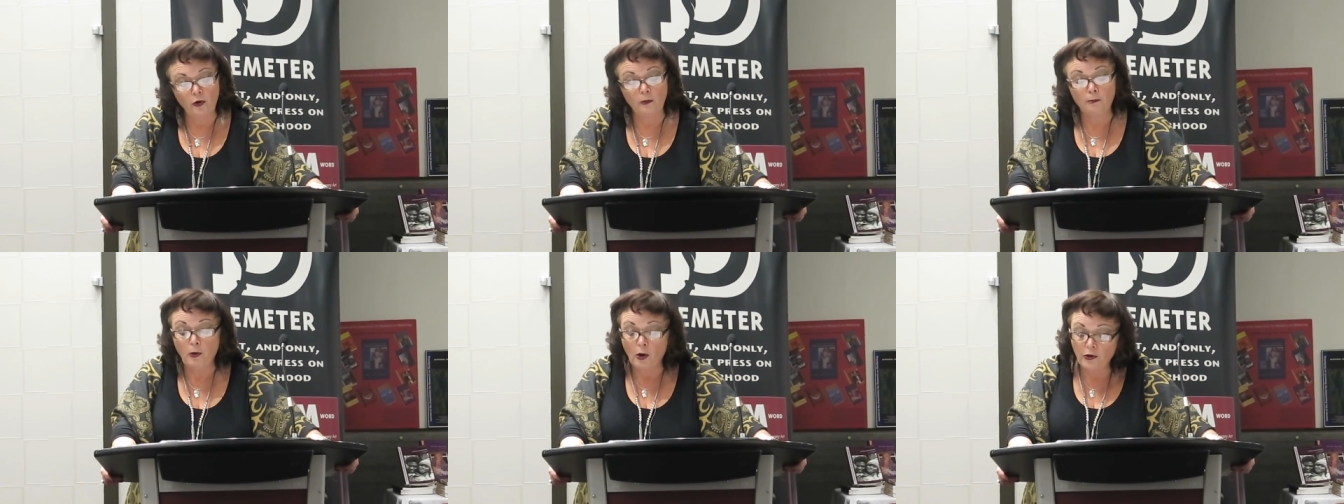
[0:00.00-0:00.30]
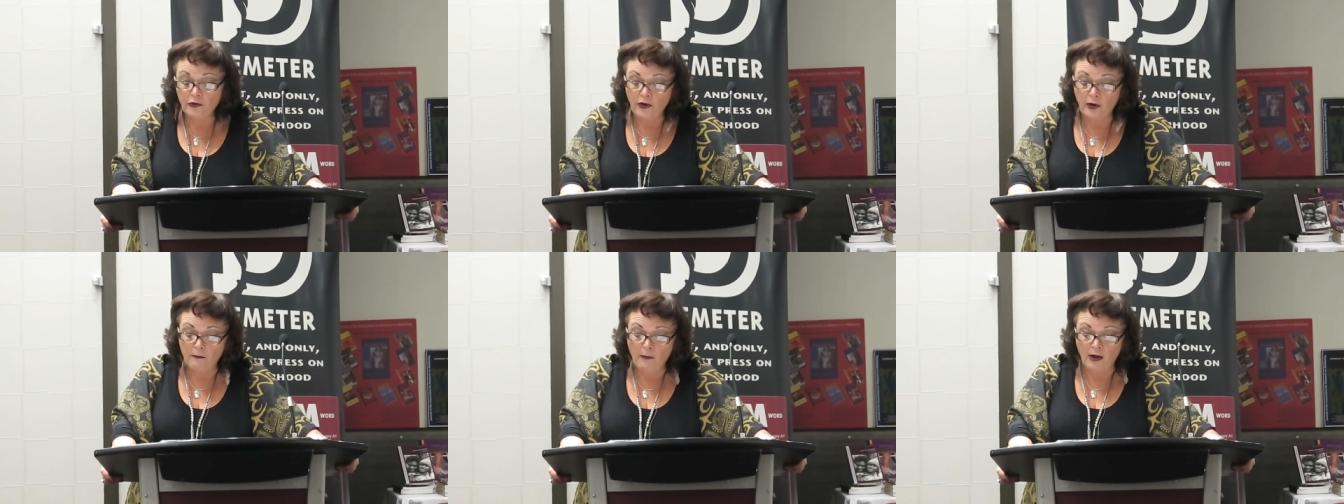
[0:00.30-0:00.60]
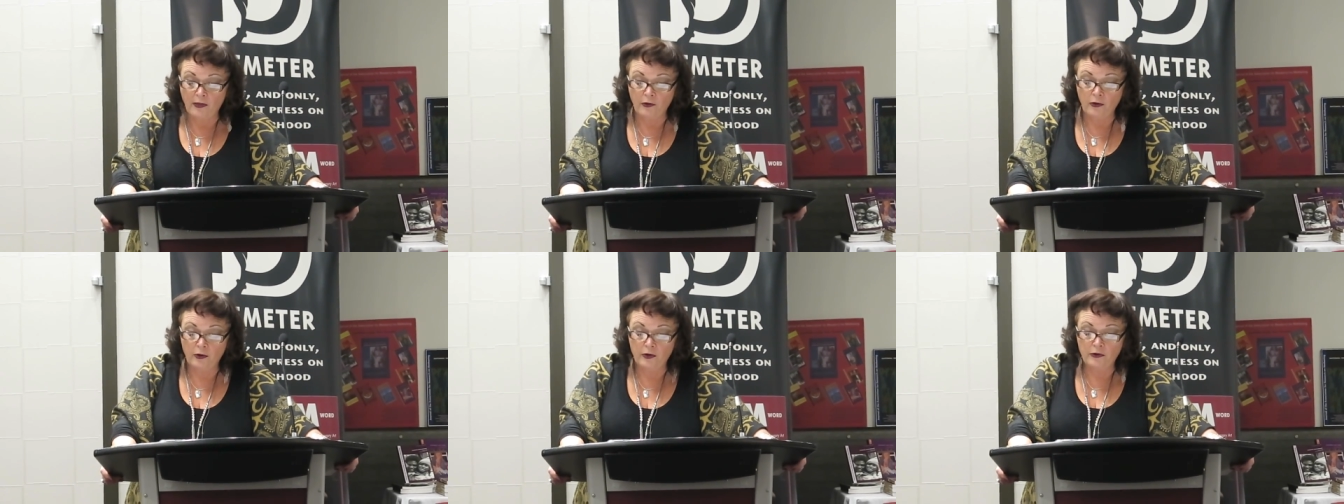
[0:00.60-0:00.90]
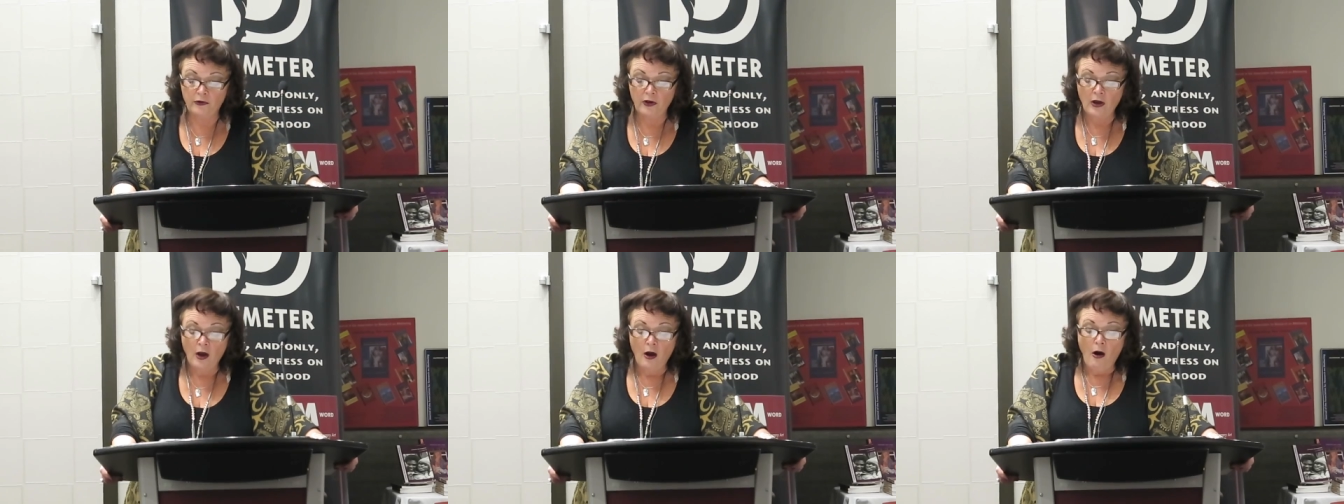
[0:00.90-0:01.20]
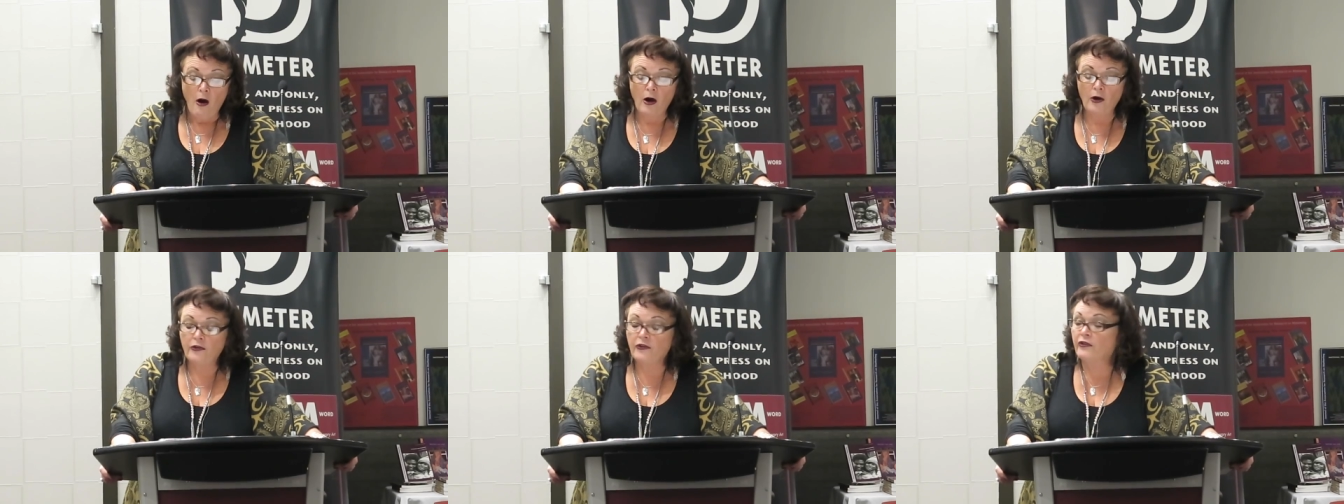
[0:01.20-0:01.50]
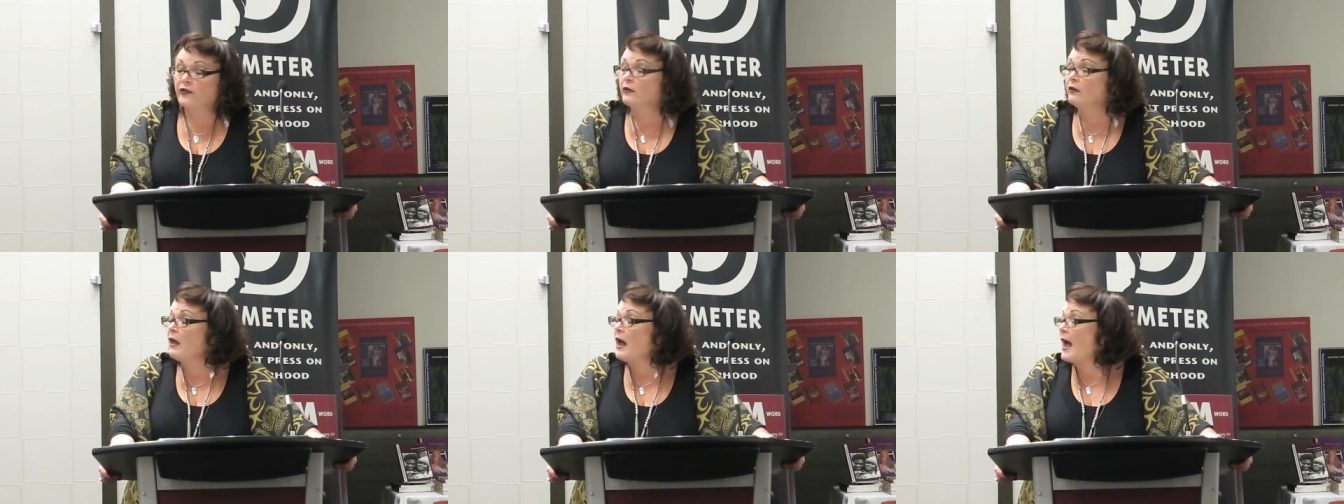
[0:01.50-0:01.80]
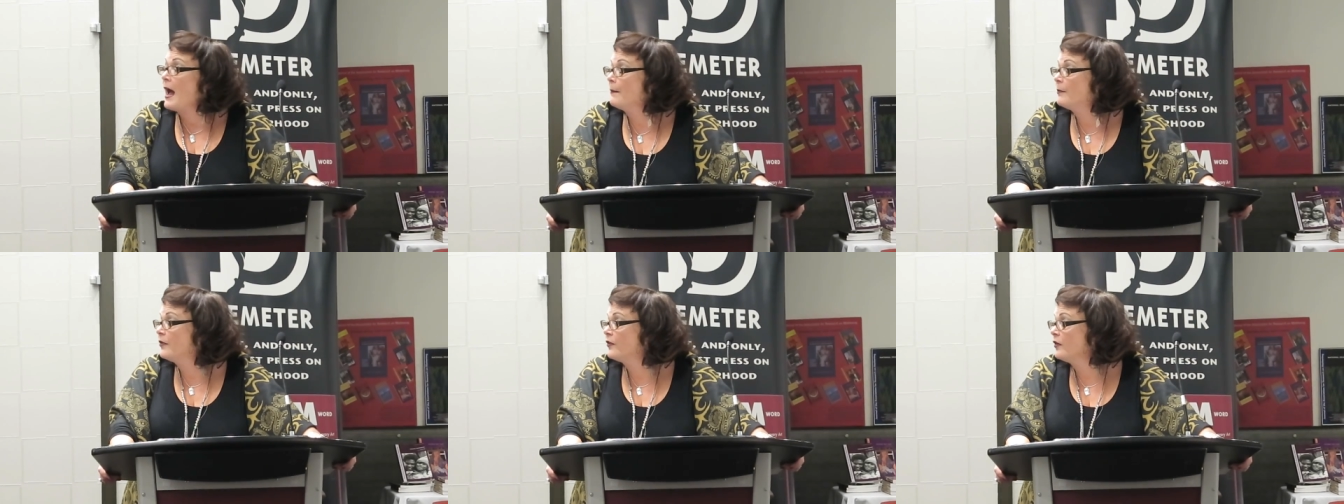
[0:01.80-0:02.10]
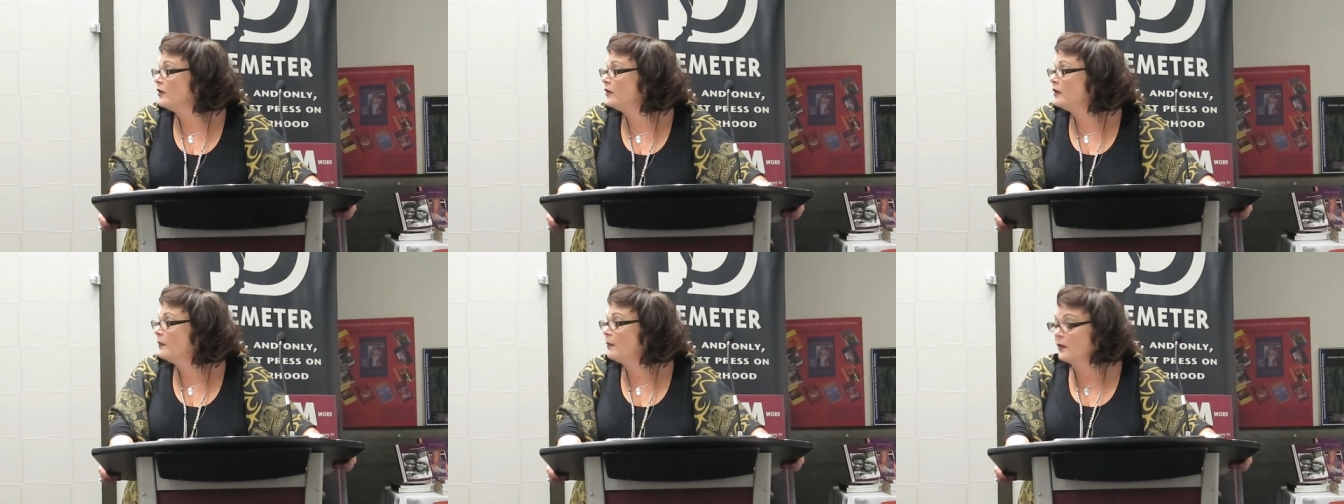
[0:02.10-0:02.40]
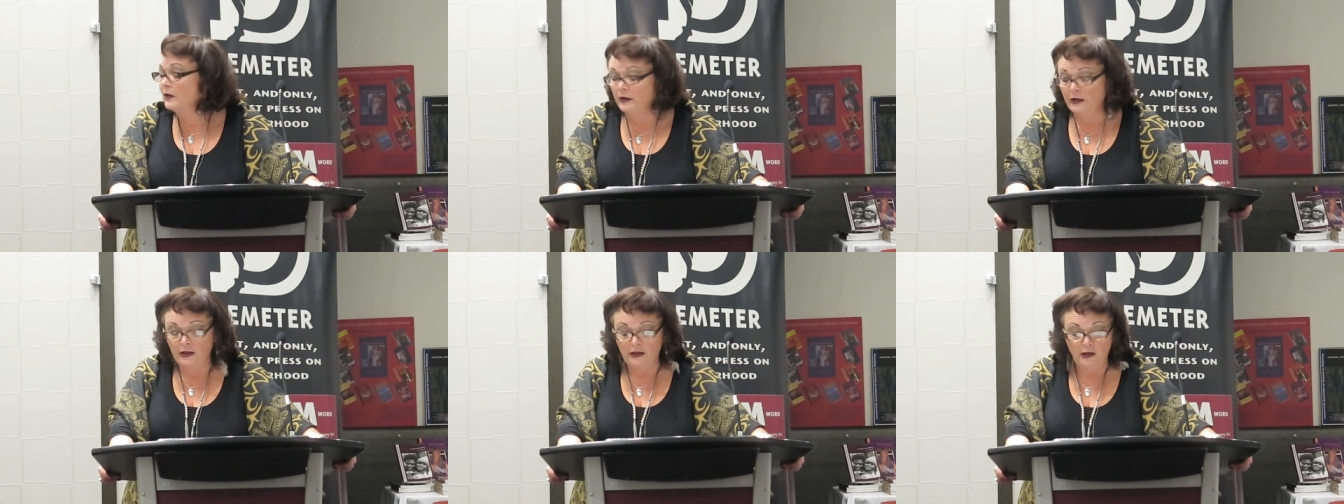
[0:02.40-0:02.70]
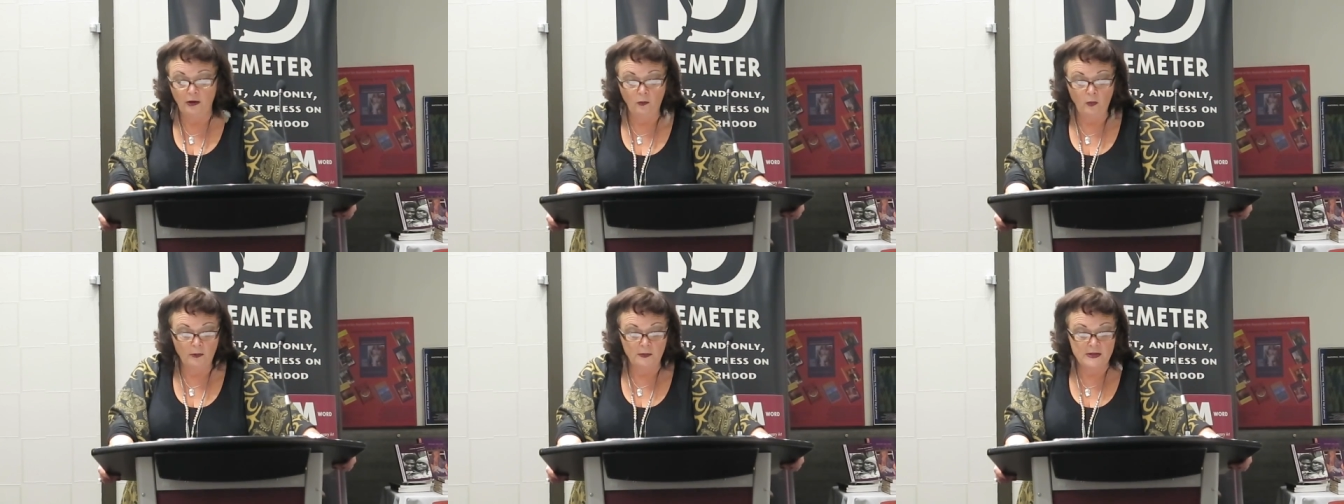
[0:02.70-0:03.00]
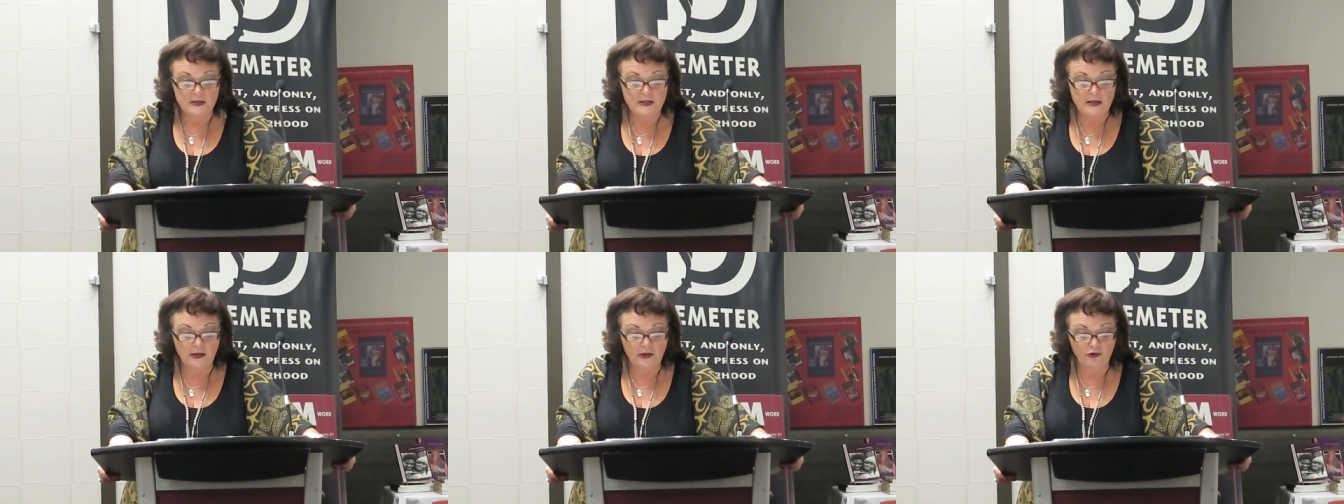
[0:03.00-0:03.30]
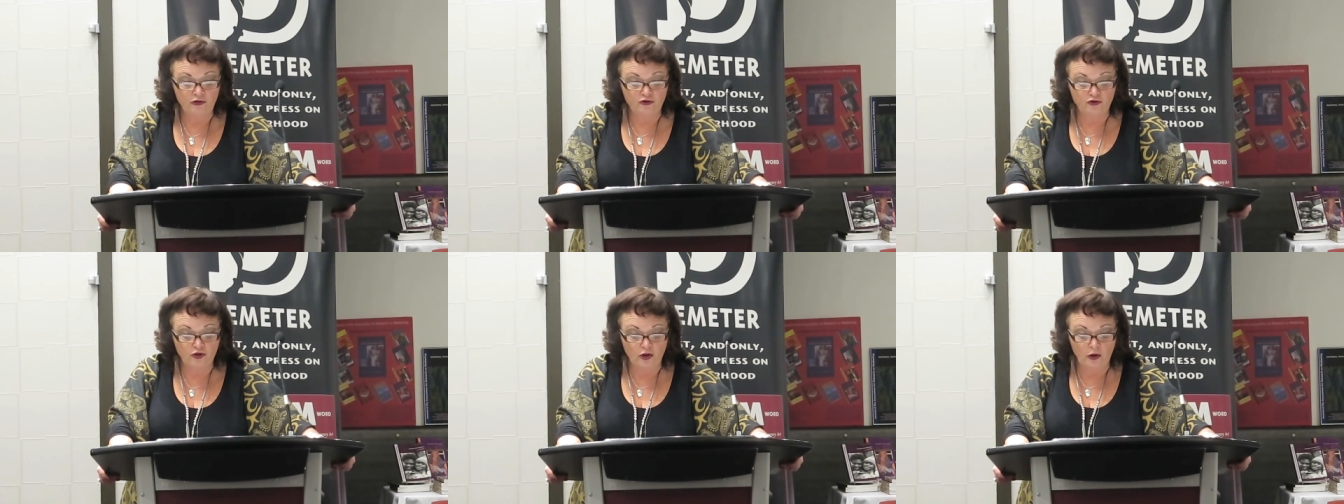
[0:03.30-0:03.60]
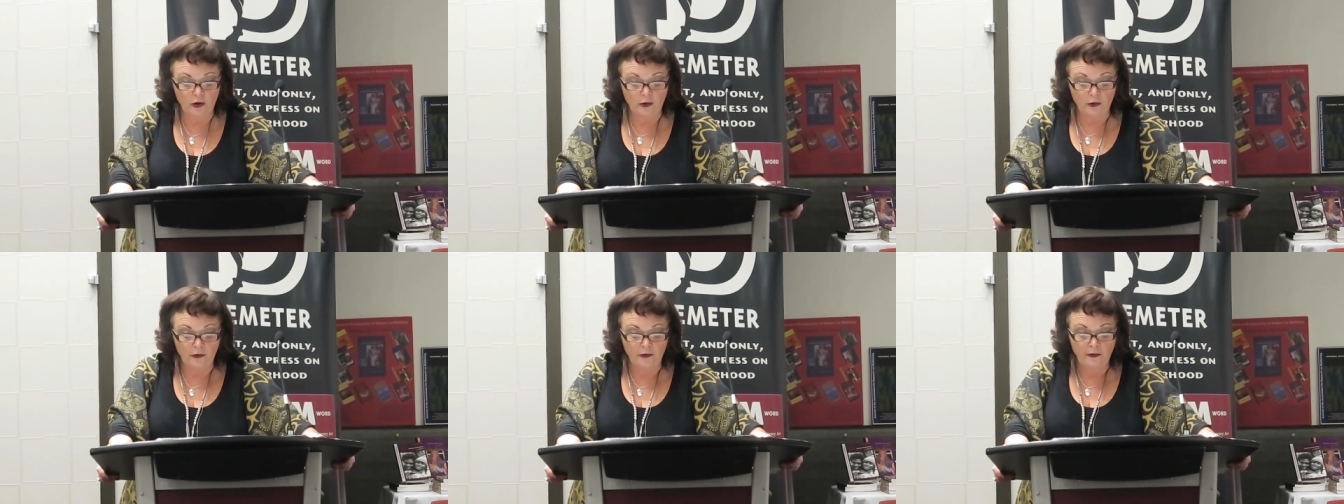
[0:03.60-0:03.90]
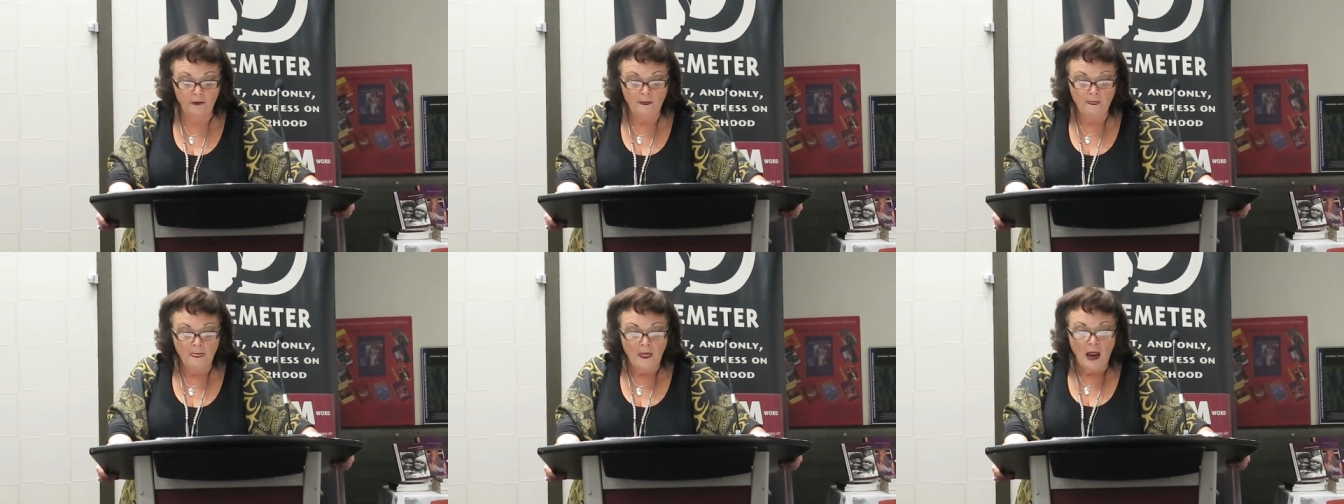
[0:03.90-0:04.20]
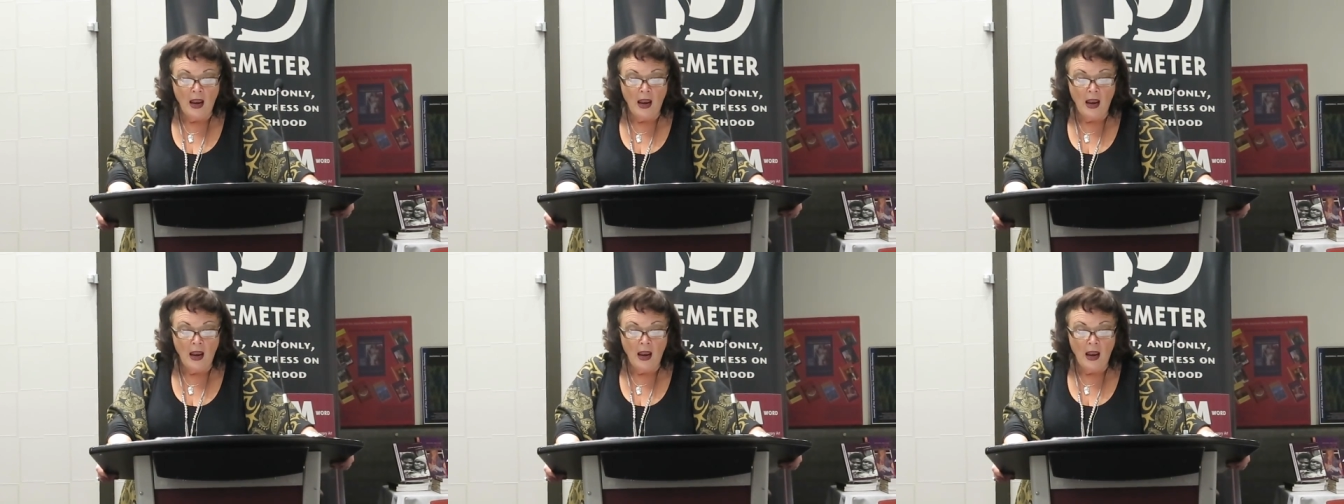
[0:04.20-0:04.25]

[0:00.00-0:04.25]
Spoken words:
or books on motherhood are still absent in the leading women's studies journals.